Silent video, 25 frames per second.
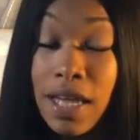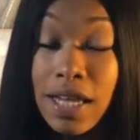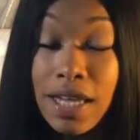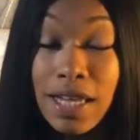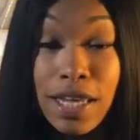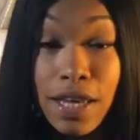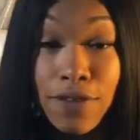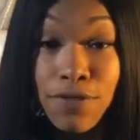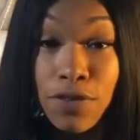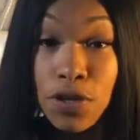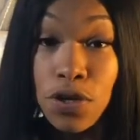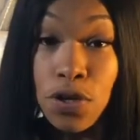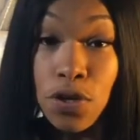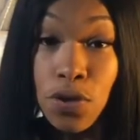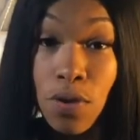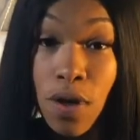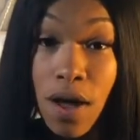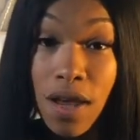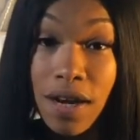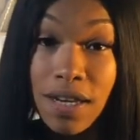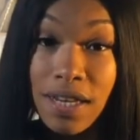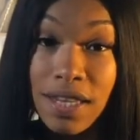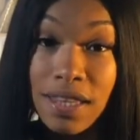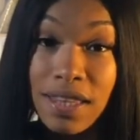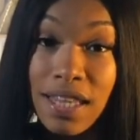giving you
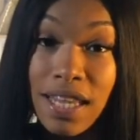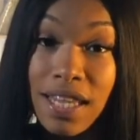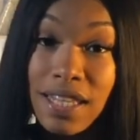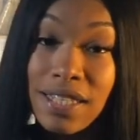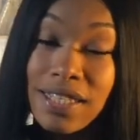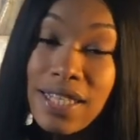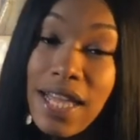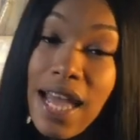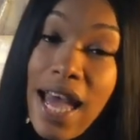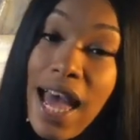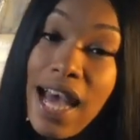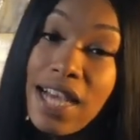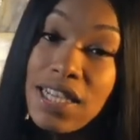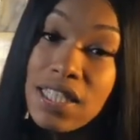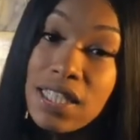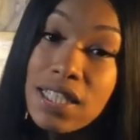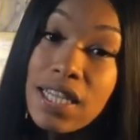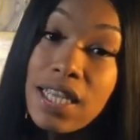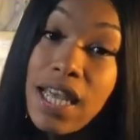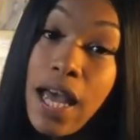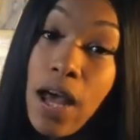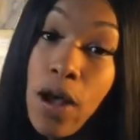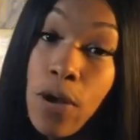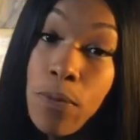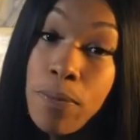all of the things that
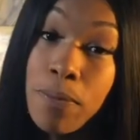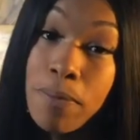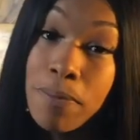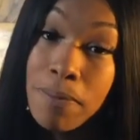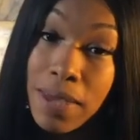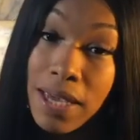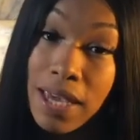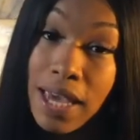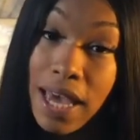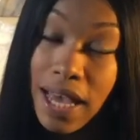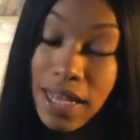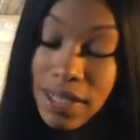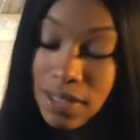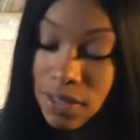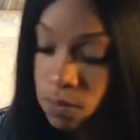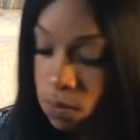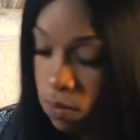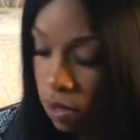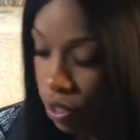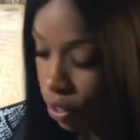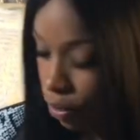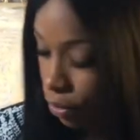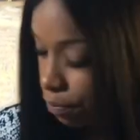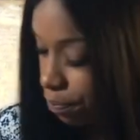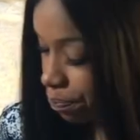actually help me as
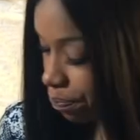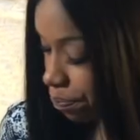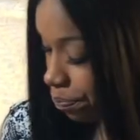well.